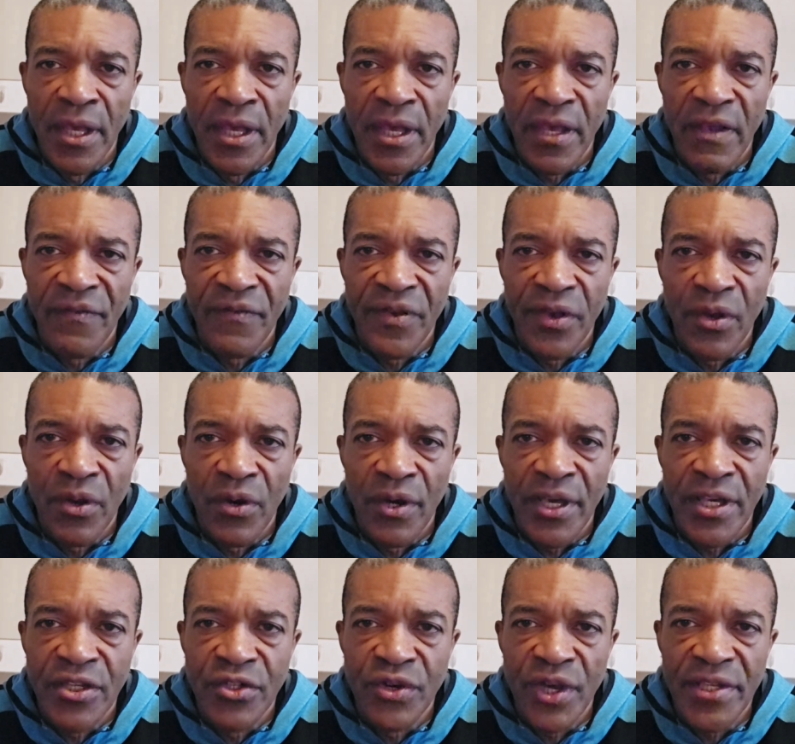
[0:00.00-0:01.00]
if you're
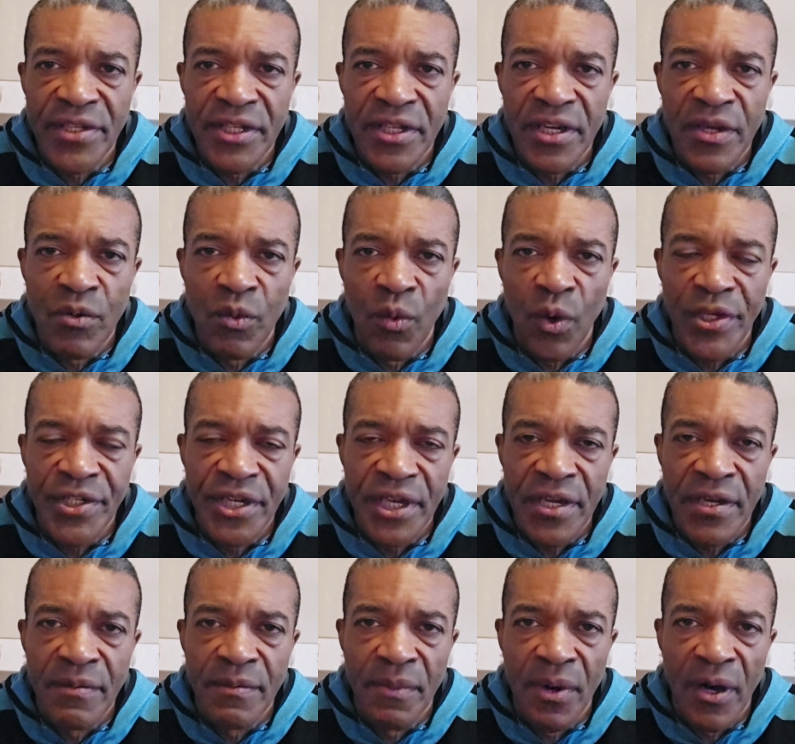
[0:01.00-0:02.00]
interested in
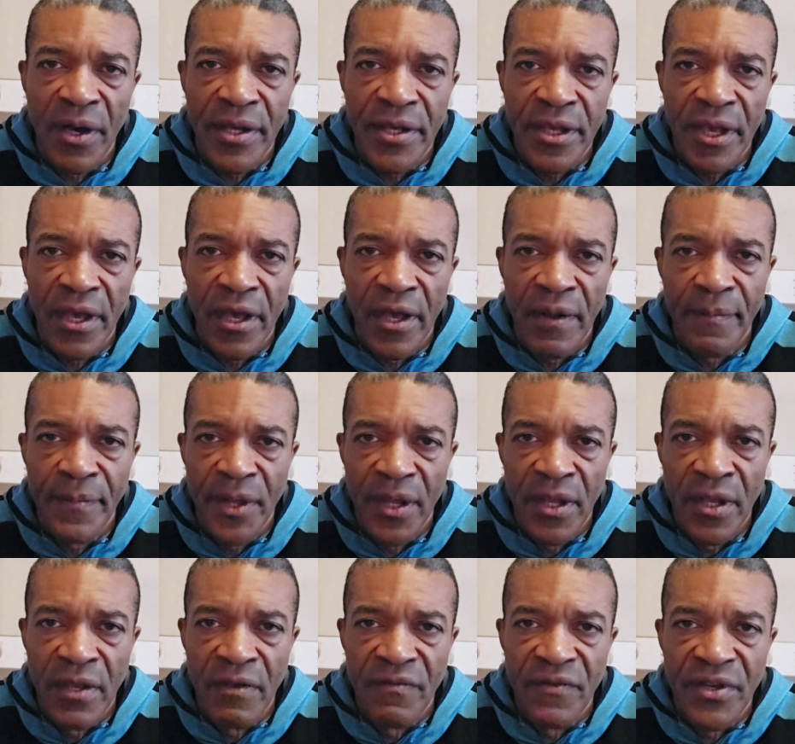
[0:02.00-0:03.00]
watching my
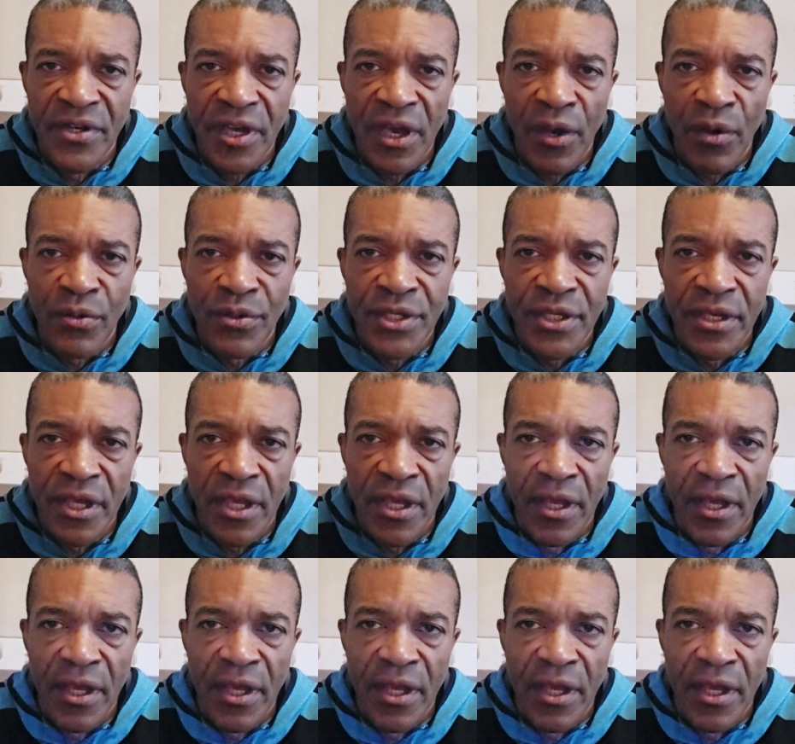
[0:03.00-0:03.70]
videos,